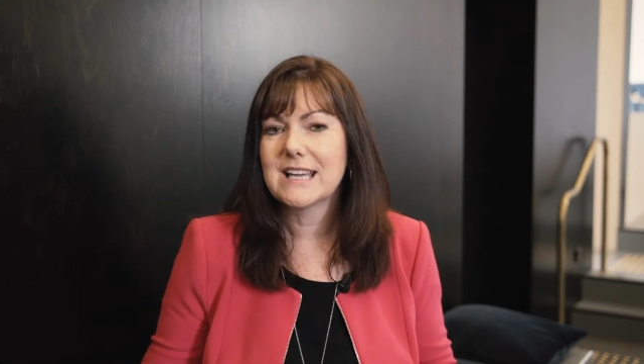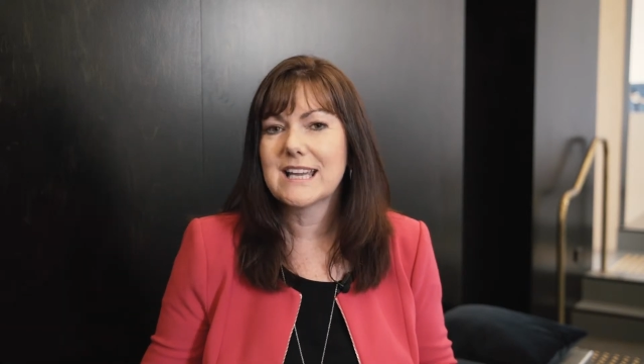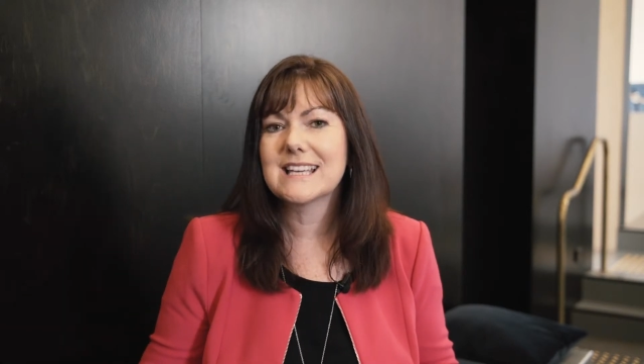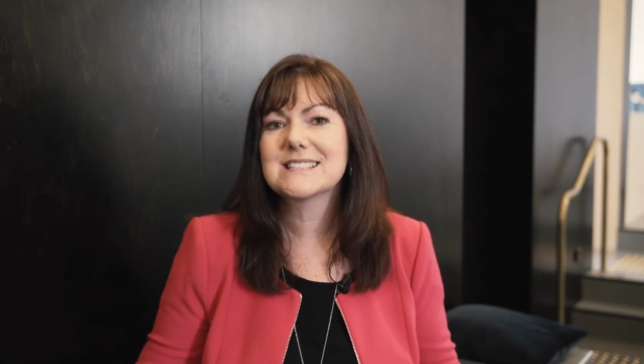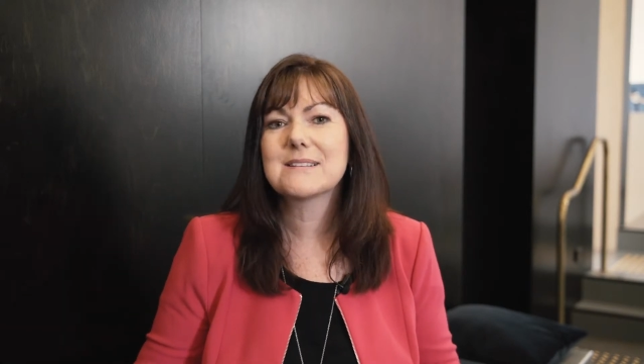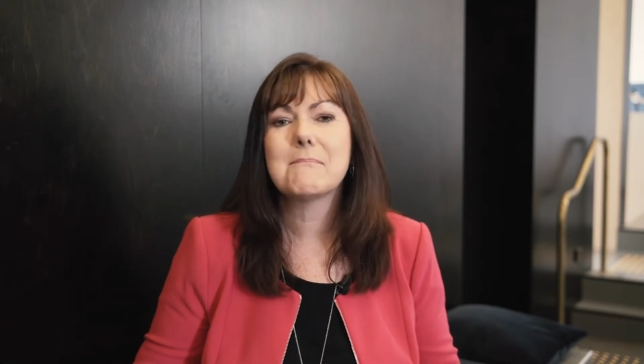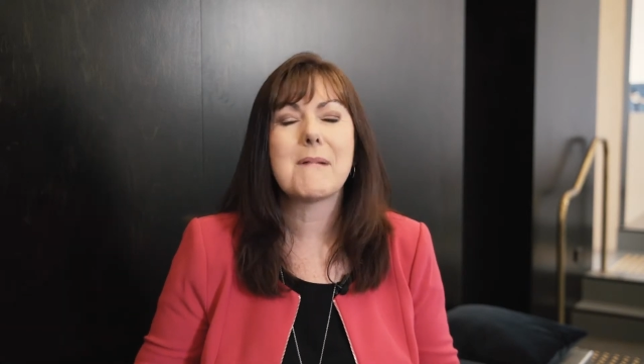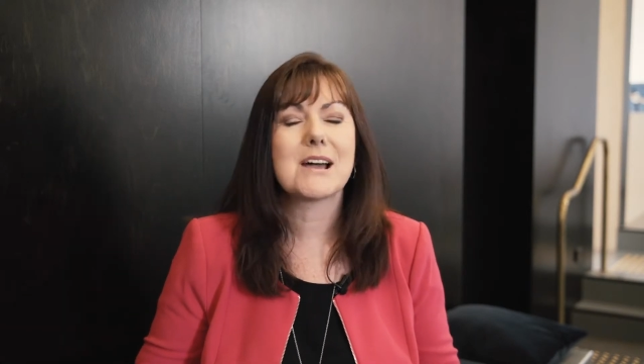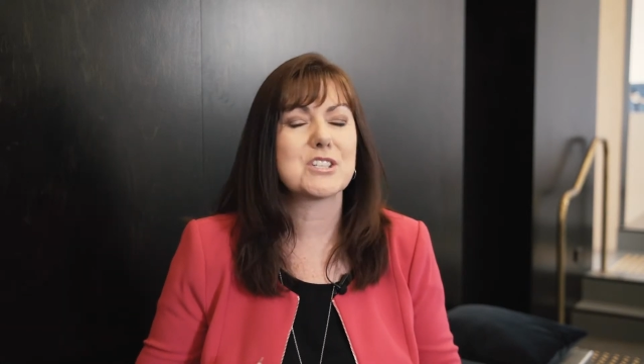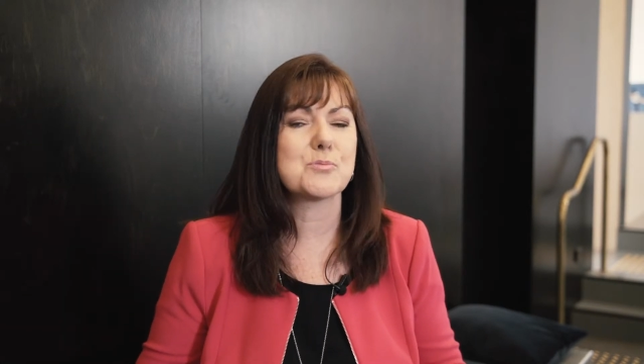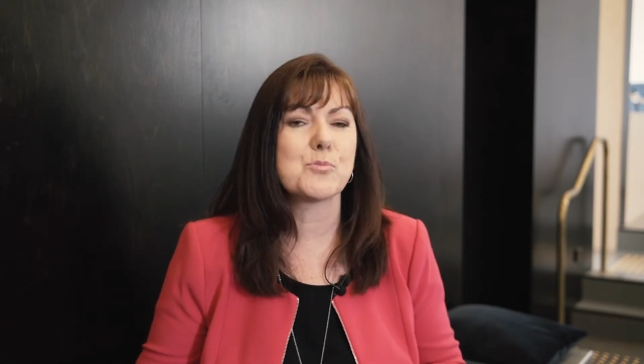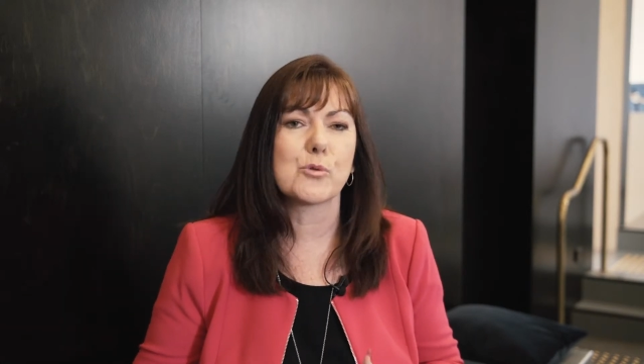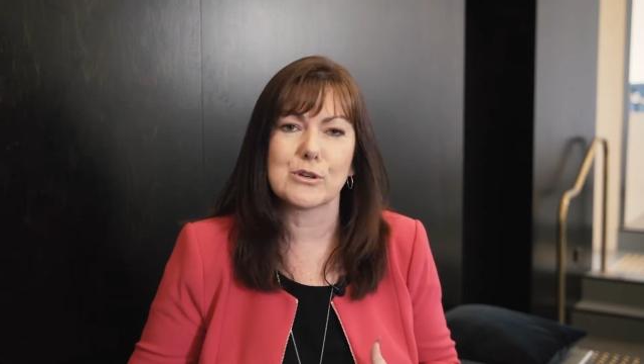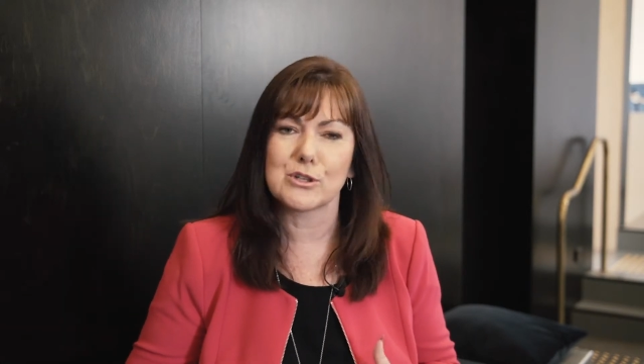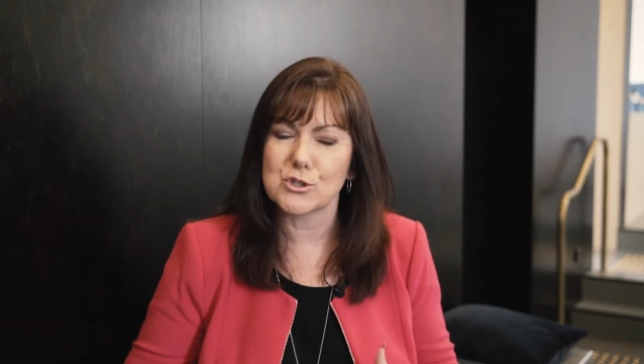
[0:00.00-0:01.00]
it's a much
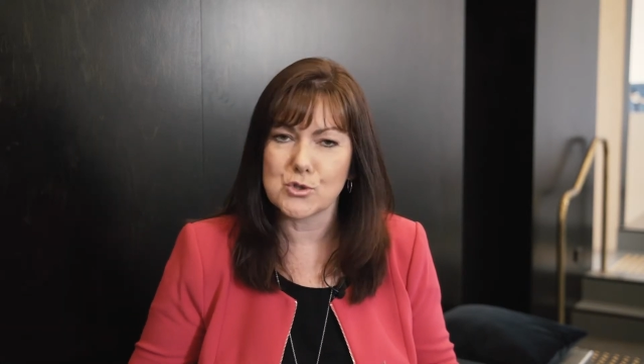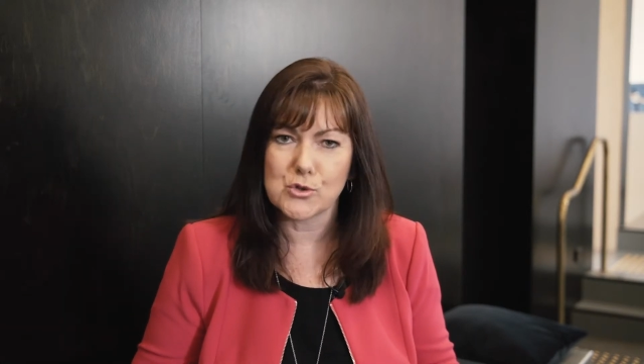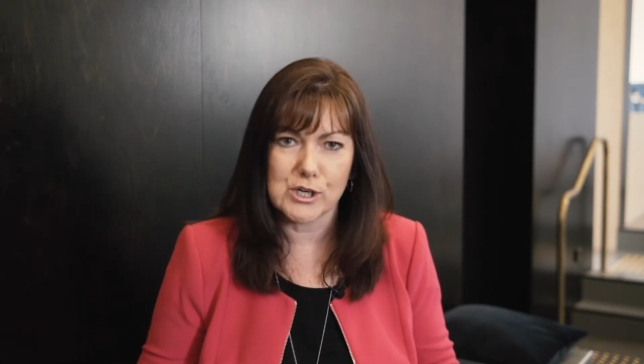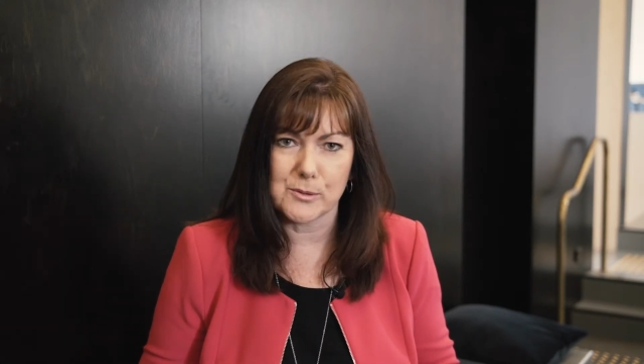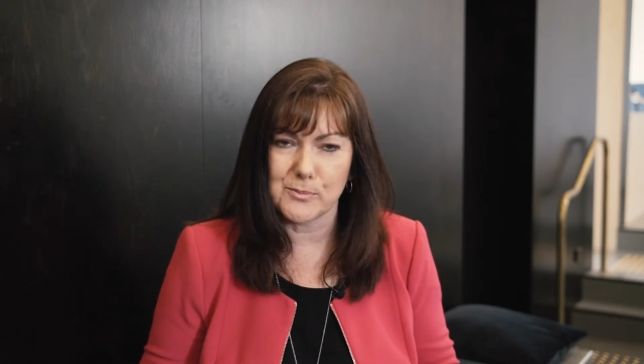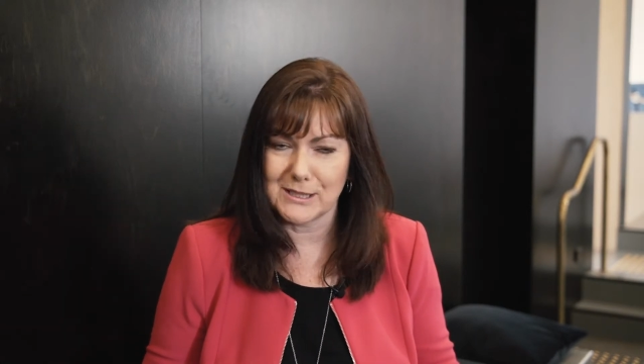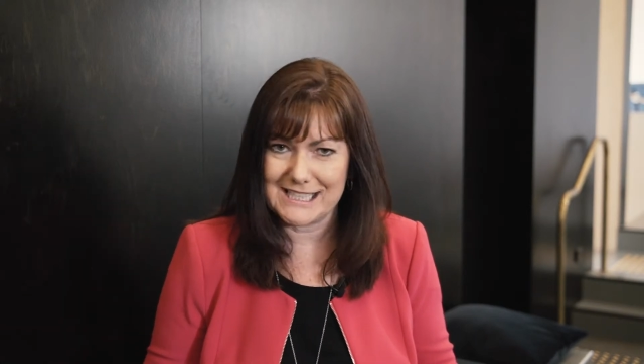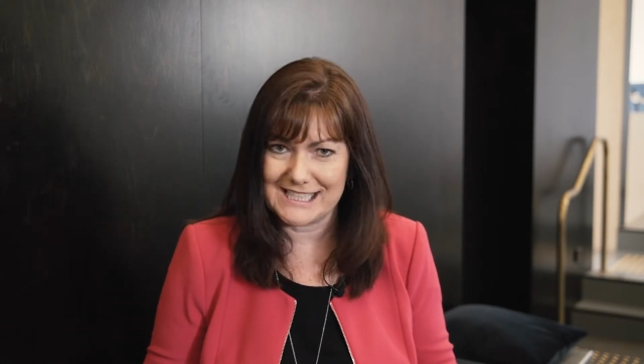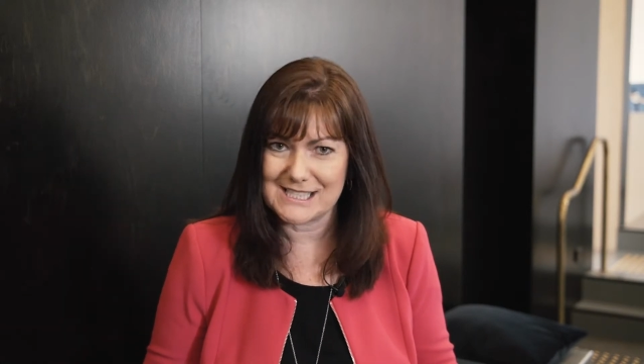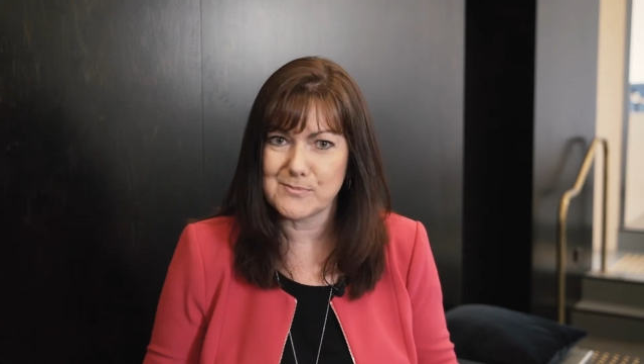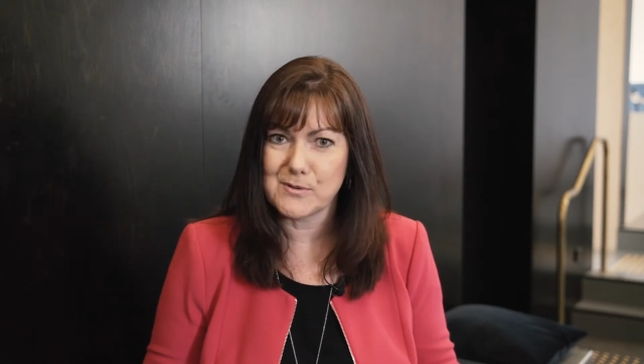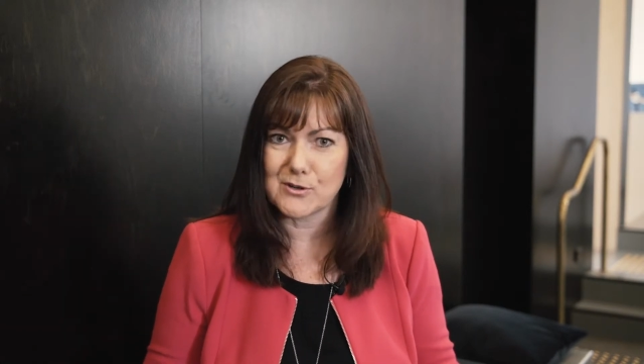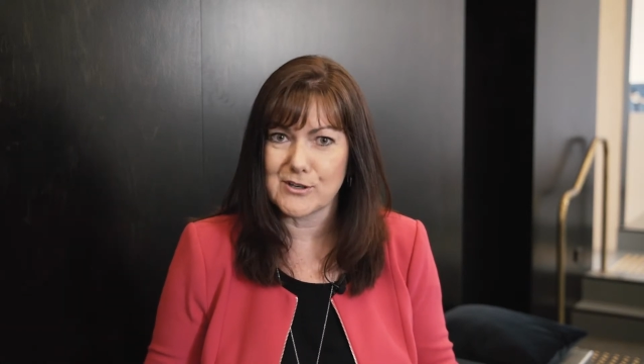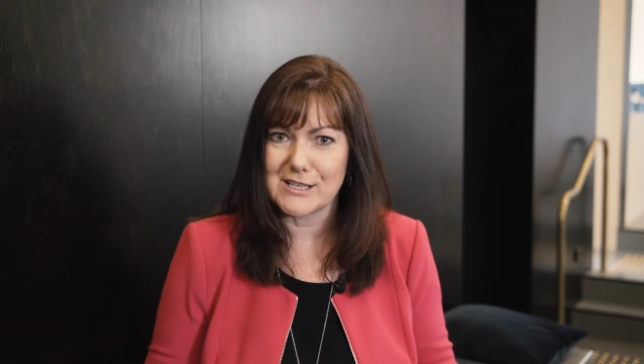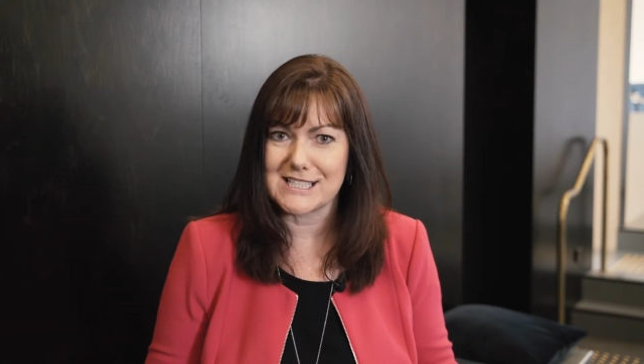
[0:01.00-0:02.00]
more enjoyable
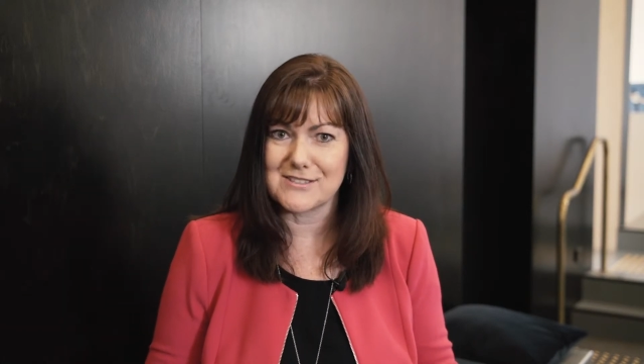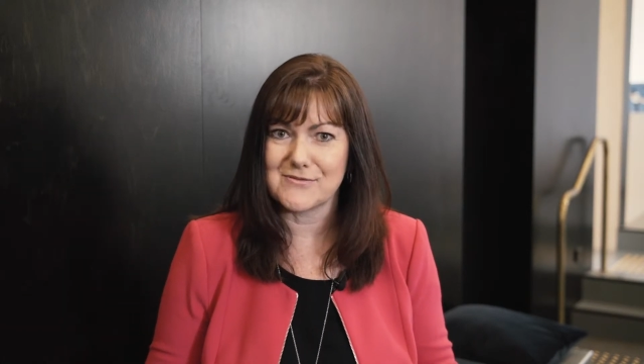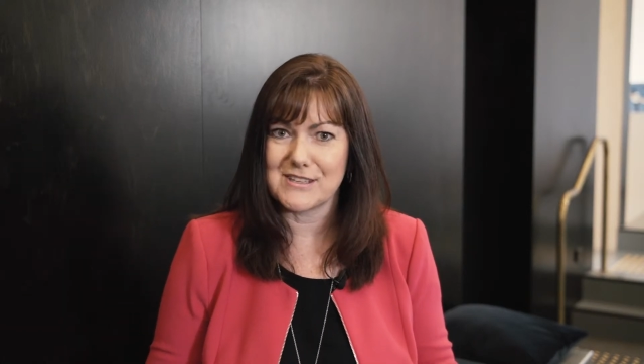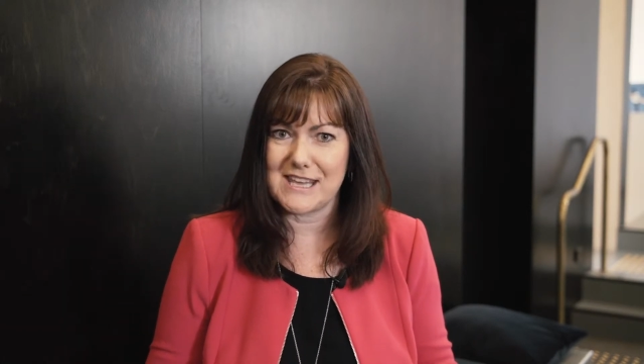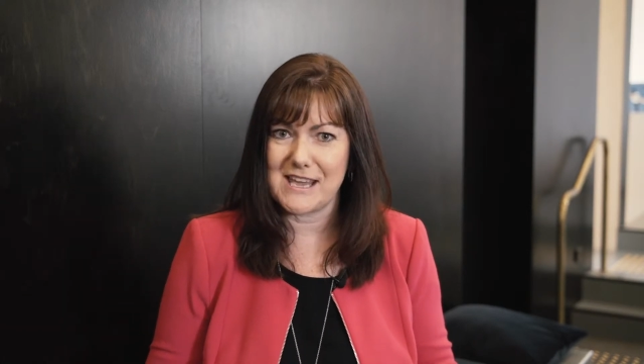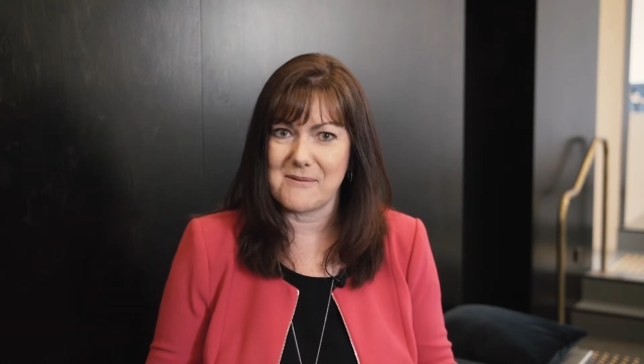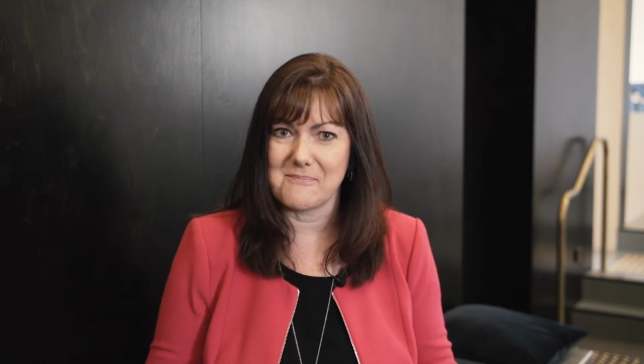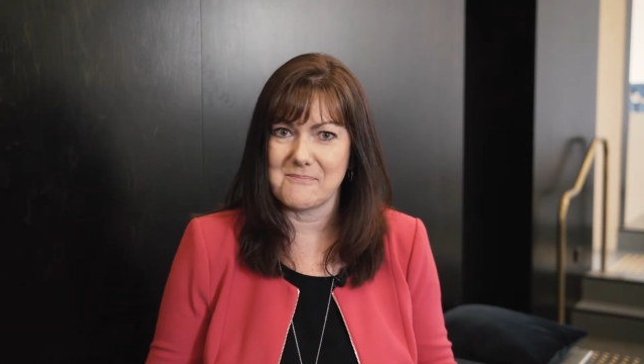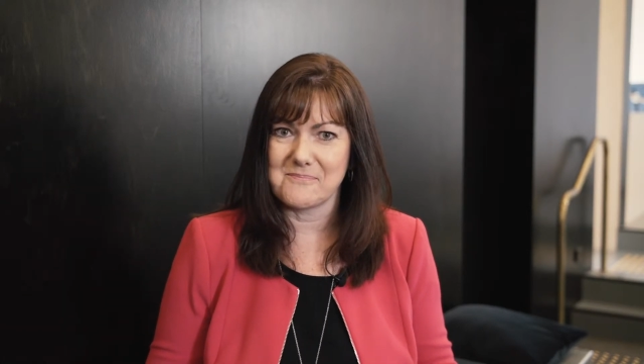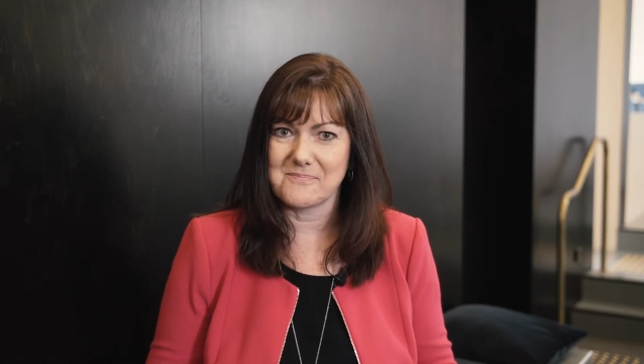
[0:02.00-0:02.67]
experience for them.